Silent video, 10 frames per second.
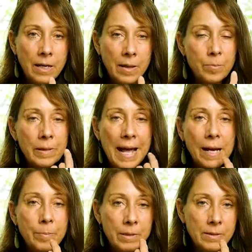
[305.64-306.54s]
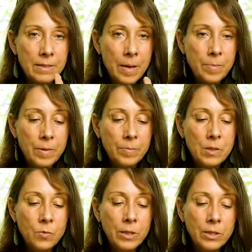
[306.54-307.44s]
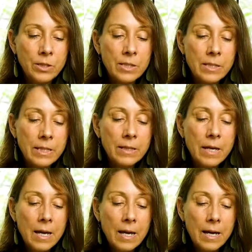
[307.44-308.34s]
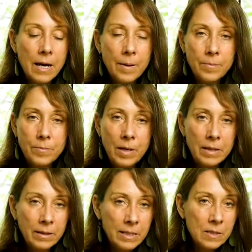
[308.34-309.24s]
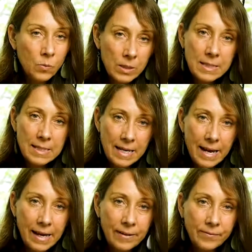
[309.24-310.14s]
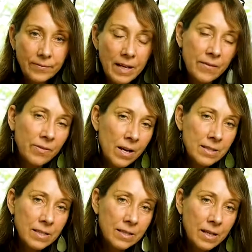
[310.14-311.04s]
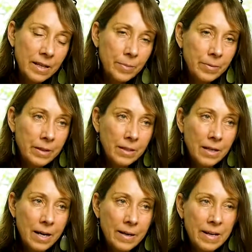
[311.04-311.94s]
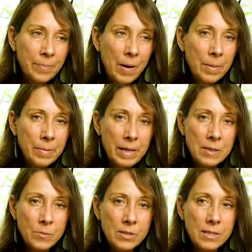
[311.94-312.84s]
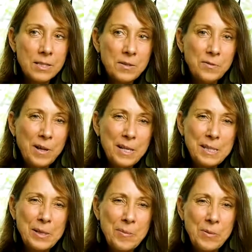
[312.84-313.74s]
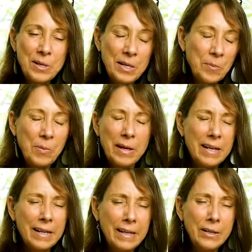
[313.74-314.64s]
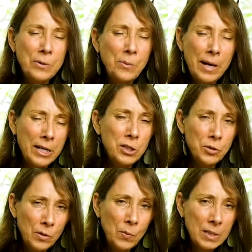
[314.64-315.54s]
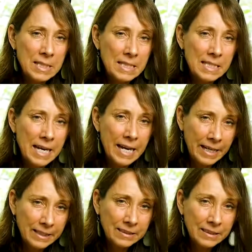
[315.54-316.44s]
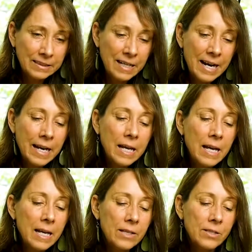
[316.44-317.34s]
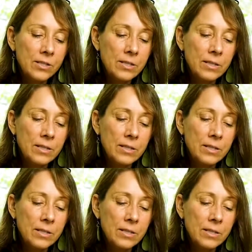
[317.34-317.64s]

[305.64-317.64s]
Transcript: and plaque builds up in between your teeth. At least once a day. I floss at night, but it probably makes more sense to floss in the morning. But either way, do it once a day, all right? There's